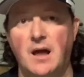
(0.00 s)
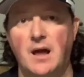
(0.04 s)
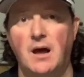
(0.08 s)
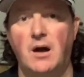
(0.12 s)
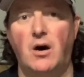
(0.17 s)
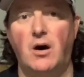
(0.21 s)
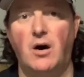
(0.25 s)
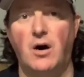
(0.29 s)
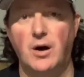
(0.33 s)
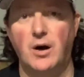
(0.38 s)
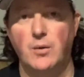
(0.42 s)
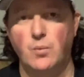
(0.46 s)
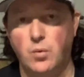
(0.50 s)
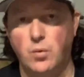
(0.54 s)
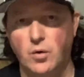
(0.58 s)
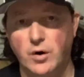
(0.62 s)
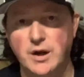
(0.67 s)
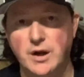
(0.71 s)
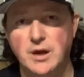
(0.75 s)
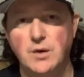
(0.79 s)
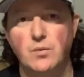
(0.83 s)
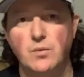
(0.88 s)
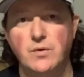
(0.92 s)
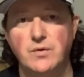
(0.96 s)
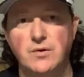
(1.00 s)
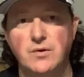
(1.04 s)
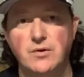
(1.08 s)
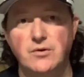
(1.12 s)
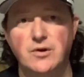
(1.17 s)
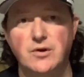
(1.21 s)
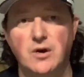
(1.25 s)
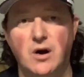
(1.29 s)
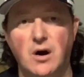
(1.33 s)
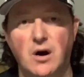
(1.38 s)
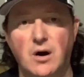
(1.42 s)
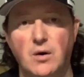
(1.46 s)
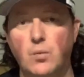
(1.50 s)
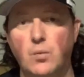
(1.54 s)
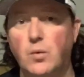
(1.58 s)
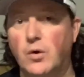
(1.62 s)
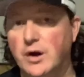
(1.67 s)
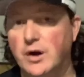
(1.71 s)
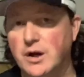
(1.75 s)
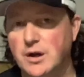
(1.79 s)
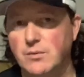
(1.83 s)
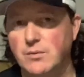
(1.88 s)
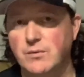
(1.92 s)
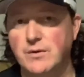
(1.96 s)
on working with your dog,
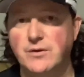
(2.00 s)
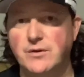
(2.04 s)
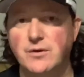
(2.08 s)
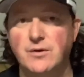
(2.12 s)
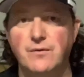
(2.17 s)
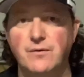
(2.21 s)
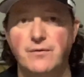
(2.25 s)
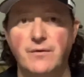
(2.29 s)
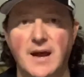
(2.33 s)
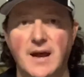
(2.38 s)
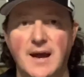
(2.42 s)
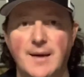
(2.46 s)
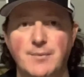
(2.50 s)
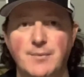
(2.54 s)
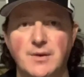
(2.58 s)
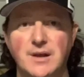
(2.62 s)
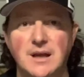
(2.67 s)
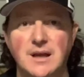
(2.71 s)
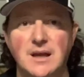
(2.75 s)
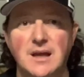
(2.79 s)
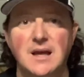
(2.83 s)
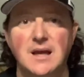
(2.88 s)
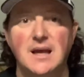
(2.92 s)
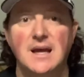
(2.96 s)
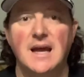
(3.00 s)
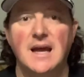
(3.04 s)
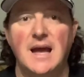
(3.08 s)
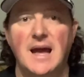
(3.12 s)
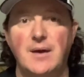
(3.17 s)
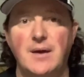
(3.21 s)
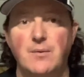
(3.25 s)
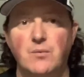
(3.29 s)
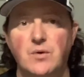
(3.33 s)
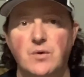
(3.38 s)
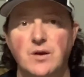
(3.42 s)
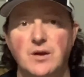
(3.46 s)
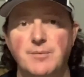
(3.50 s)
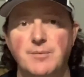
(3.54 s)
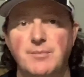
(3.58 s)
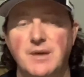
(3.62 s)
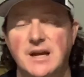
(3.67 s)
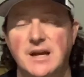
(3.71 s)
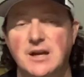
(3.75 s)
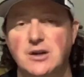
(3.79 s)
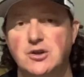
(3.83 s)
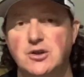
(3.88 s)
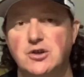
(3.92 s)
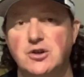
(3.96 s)
working with your family, and really
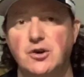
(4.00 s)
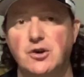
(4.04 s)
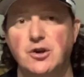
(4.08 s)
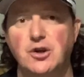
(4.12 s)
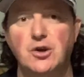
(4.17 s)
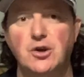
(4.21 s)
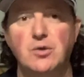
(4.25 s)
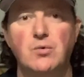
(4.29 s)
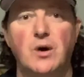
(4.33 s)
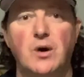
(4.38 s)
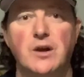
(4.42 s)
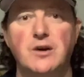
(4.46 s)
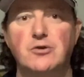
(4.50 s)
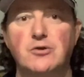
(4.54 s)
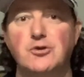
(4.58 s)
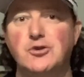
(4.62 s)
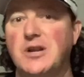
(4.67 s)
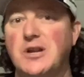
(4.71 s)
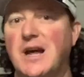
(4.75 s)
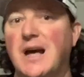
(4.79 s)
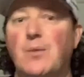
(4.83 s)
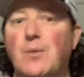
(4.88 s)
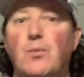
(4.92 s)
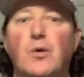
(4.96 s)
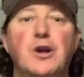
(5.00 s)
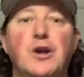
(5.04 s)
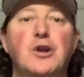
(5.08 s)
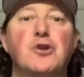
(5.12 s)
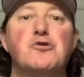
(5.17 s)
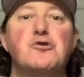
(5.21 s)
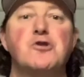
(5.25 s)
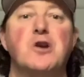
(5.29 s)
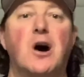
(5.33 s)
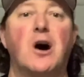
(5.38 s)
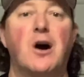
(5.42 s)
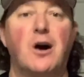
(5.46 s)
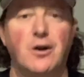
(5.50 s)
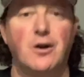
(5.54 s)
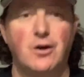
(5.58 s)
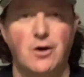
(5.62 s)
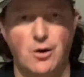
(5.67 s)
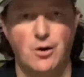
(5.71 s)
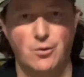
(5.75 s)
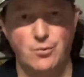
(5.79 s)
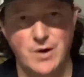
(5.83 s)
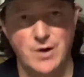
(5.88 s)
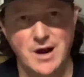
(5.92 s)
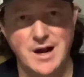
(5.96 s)
making sure you understand what your dog
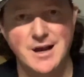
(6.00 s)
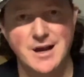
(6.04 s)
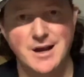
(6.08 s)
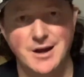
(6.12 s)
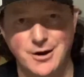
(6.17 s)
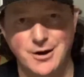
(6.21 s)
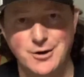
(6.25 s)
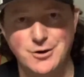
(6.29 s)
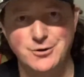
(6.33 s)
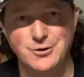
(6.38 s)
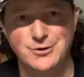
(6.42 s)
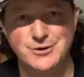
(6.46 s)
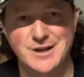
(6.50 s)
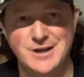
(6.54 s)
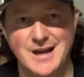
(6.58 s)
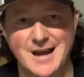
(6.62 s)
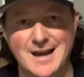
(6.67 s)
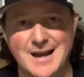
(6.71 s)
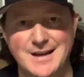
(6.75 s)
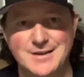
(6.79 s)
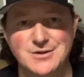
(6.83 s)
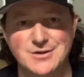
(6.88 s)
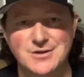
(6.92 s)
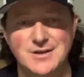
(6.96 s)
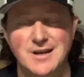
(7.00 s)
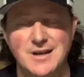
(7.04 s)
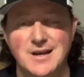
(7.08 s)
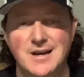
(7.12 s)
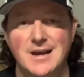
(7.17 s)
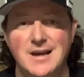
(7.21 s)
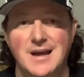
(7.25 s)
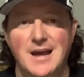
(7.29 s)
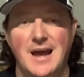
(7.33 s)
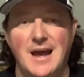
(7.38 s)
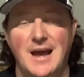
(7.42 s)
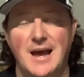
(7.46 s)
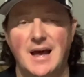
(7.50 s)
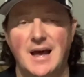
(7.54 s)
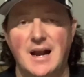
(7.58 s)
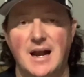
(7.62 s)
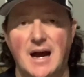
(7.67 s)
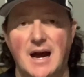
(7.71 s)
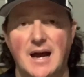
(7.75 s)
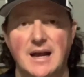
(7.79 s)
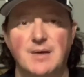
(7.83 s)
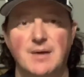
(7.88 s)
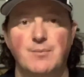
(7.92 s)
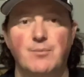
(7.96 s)
already understands. And
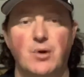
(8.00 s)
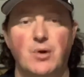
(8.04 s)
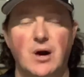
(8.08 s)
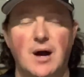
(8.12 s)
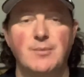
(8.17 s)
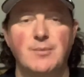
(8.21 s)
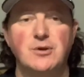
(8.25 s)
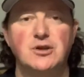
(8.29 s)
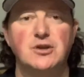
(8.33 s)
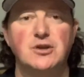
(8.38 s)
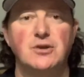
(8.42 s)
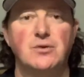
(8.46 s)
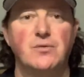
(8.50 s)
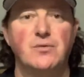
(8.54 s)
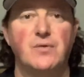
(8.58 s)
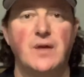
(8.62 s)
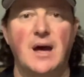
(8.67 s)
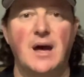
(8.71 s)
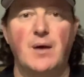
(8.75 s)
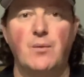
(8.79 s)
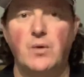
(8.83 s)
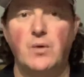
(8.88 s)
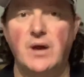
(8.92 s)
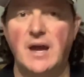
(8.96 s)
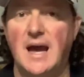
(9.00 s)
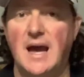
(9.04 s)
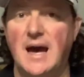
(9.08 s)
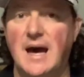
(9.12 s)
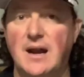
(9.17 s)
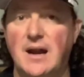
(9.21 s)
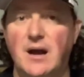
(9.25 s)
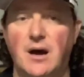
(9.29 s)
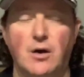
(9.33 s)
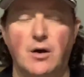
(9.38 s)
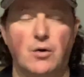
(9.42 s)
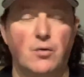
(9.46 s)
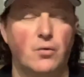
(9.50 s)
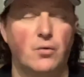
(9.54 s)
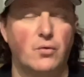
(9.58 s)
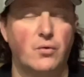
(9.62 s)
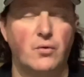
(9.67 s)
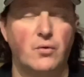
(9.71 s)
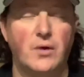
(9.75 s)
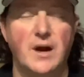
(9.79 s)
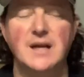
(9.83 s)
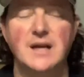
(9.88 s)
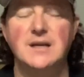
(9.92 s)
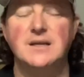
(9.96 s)
I can promise you that we had a
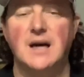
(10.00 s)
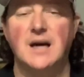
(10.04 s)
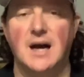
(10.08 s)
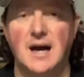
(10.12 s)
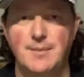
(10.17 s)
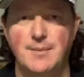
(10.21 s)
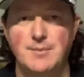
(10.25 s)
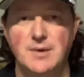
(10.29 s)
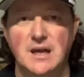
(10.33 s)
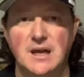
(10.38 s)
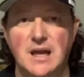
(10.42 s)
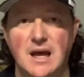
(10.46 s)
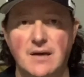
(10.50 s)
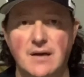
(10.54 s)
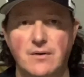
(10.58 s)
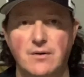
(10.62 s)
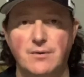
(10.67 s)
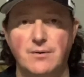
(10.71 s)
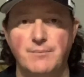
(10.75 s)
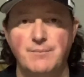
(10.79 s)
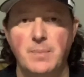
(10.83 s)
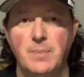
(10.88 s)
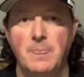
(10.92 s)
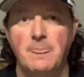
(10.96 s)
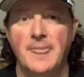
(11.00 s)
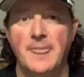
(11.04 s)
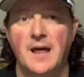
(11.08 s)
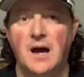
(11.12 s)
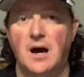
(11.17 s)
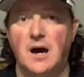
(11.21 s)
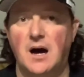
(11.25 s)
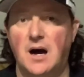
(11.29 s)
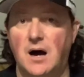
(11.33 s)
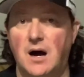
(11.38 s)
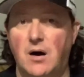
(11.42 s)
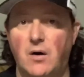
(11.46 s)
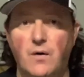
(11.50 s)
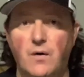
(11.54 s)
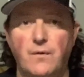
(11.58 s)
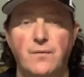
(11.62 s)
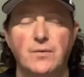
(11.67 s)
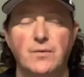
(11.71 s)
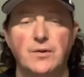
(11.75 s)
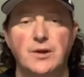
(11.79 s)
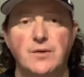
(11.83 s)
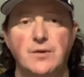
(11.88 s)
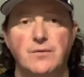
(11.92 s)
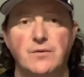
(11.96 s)
great time together.
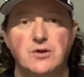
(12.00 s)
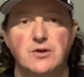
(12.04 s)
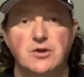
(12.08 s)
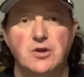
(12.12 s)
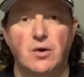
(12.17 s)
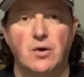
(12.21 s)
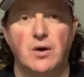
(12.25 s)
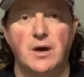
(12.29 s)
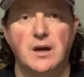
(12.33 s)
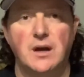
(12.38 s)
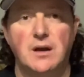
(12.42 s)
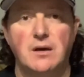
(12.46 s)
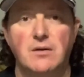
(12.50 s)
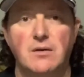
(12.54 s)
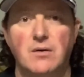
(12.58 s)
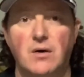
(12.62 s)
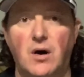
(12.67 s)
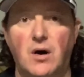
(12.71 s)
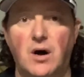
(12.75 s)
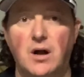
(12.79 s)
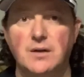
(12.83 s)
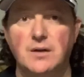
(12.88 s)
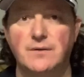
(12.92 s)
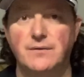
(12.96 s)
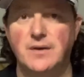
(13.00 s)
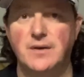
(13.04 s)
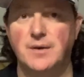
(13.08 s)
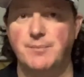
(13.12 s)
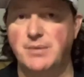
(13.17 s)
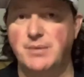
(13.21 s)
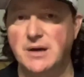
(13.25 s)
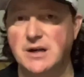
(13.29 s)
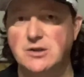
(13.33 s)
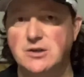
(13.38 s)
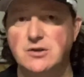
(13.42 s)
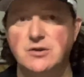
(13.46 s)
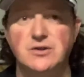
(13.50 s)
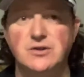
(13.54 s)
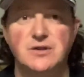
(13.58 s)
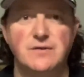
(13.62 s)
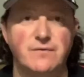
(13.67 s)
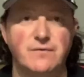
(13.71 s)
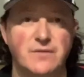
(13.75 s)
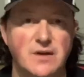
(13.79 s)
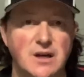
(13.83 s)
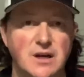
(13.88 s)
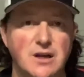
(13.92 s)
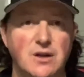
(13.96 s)
Hopefully you've enjoyed all of the pictures and
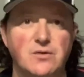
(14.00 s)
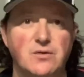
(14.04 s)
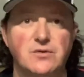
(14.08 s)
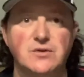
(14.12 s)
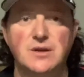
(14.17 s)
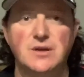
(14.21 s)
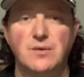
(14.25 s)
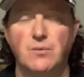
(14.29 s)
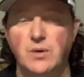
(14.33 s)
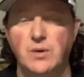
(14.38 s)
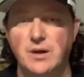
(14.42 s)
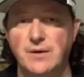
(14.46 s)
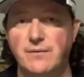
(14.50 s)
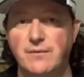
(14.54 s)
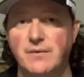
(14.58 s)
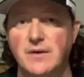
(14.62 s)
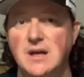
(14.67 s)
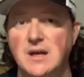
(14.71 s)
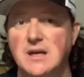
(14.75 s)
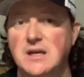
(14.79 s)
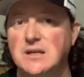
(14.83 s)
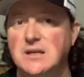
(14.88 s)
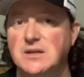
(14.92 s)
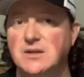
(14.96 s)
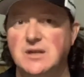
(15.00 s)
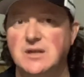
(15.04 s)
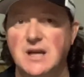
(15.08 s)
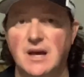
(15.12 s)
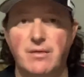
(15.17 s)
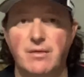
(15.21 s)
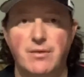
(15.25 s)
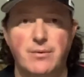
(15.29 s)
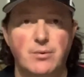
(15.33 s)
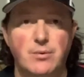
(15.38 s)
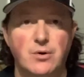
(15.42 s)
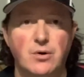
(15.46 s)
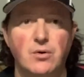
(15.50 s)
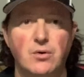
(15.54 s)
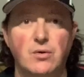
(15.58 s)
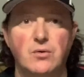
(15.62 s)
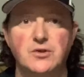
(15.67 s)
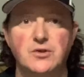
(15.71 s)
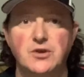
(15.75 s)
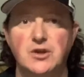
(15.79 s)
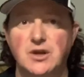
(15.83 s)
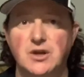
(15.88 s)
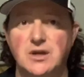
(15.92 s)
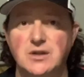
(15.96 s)
videos that we've sent through
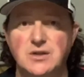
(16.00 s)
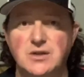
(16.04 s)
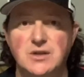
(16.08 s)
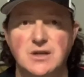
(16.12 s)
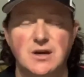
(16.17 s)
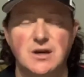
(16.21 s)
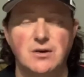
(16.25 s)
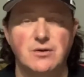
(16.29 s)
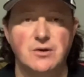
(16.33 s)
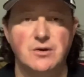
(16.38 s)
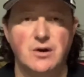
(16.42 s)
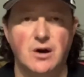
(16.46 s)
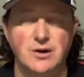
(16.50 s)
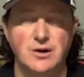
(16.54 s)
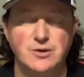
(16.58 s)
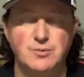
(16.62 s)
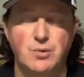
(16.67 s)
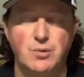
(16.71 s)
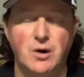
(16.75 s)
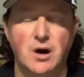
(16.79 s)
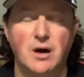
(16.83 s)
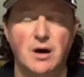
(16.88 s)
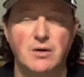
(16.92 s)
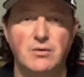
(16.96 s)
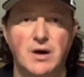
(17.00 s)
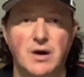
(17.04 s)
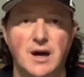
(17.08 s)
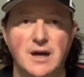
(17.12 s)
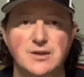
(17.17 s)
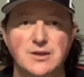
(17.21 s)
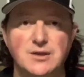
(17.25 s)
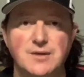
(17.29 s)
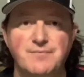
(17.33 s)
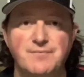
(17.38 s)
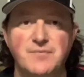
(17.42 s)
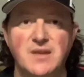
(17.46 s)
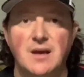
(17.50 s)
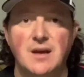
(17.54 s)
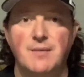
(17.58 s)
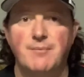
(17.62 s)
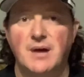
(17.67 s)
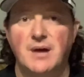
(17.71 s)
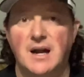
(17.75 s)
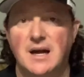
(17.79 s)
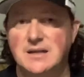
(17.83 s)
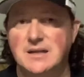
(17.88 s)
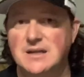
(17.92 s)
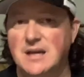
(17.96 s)
so you can see your dog's progress.
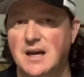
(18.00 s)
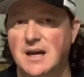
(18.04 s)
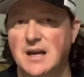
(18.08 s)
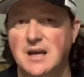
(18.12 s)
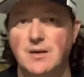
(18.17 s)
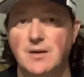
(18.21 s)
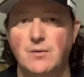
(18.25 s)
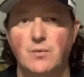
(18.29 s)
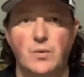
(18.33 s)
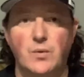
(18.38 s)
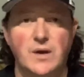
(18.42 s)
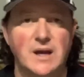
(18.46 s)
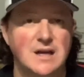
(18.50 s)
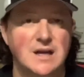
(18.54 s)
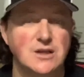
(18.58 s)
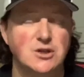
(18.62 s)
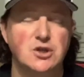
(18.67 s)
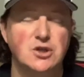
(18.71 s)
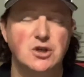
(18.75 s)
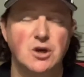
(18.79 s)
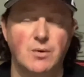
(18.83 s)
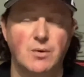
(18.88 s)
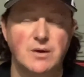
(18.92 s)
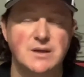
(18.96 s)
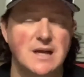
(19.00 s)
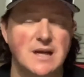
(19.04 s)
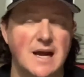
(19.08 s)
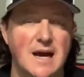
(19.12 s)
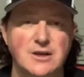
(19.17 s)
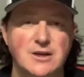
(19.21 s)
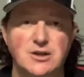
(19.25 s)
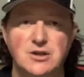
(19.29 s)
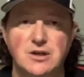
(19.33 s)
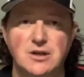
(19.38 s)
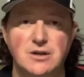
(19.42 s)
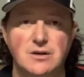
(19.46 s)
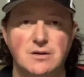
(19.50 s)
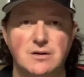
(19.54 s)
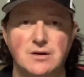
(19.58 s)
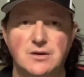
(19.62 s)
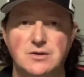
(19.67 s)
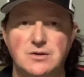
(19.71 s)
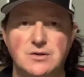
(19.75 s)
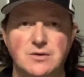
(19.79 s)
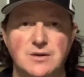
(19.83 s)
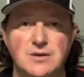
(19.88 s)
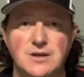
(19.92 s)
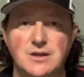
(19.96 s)
I tell you, we get so attached to
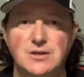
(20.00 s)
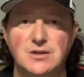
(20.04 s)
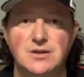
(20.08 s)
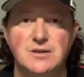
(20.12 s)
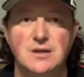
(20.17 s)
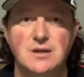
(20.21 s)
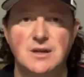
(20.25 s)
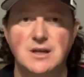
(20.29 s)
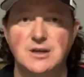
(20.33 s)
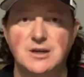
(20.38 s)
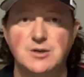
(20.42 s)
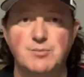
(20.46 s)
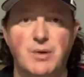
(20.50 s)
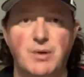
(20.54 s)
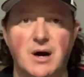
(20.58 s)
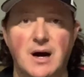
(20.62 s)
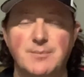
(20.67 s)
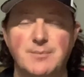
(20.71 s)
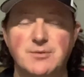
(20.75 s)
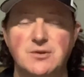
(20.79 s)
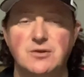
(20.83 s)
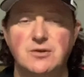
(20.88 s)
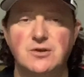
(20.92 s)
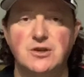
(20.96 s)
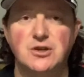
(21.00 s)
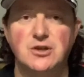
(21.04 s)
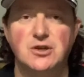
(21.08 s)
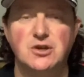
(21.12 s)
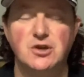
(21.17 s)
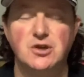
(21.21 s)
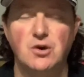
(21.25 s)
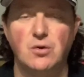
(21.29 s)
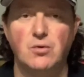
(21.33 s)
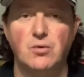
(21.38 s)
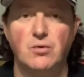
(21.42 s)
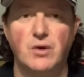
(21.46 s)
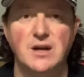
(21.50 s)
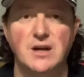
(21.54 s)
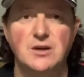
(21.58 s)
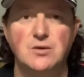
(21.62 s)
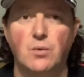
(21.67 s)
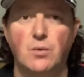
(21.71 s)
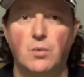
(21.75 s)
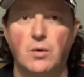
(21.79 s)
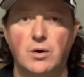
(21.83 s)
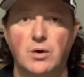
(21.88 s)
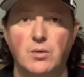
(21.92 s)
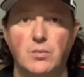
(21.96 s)
these pups. They're just so great to
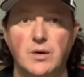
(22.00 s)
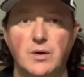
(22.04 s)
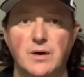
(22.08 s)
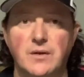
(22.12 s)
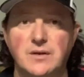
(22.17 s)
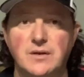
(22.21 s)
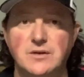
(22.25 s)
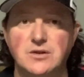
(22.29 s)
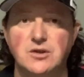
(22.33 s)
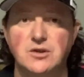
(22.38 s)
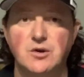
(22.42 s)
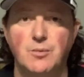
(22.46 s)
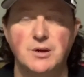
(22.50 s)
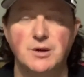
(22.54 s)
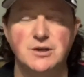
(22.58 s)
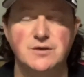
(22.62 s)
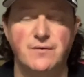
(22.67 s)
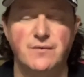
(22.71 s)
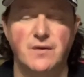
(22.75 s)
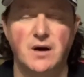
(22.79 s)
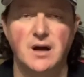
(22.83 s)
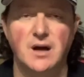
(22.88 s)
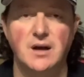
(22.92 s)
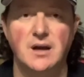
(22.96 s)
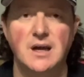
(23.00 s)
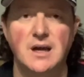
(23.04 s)
work with and so much fun.